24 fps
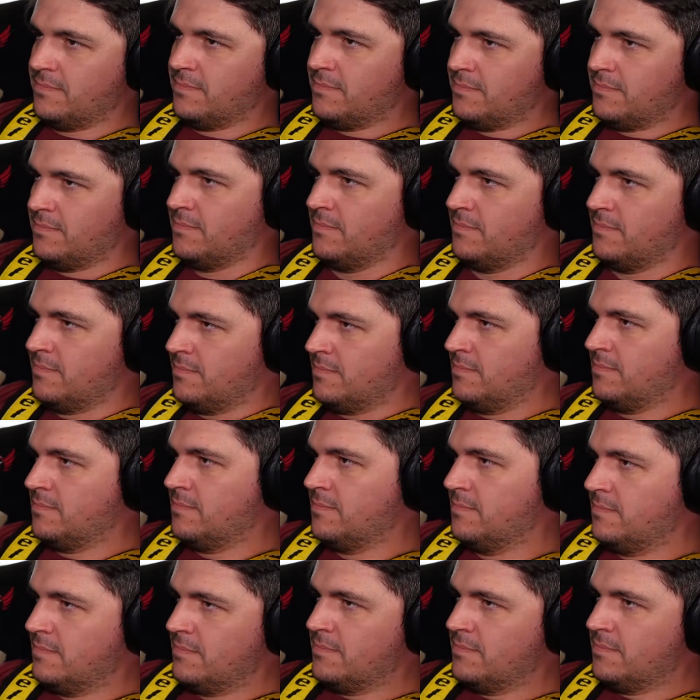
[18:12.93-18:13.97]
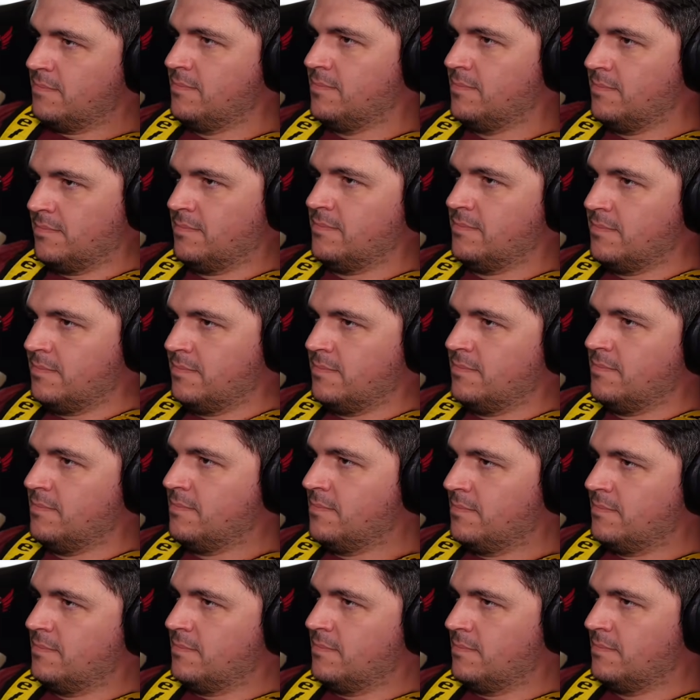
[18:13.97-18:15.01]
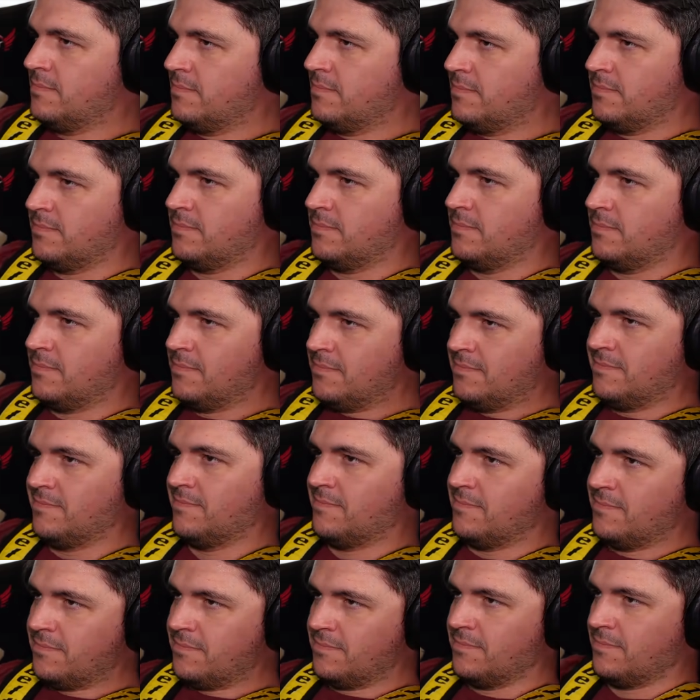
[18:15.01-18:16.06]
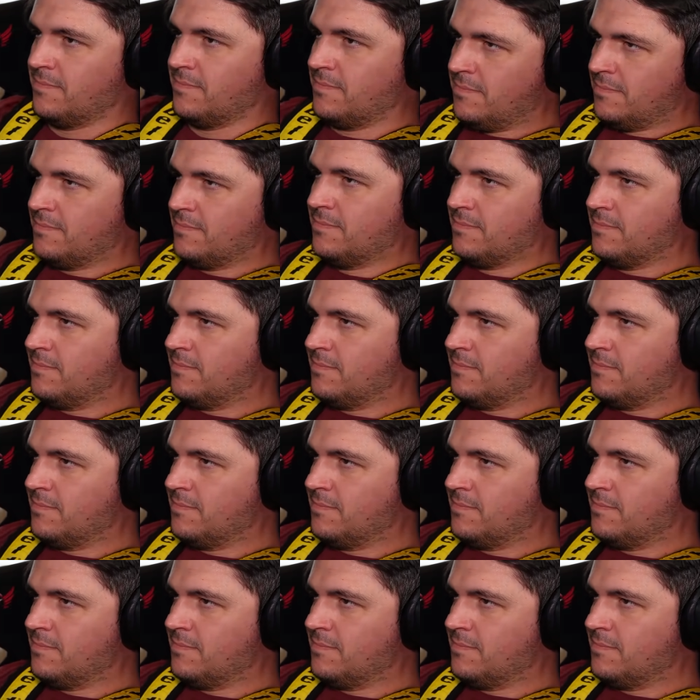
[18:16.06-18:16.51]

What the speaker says: and it's been one of the most interesting upgrades I've experienced along the way.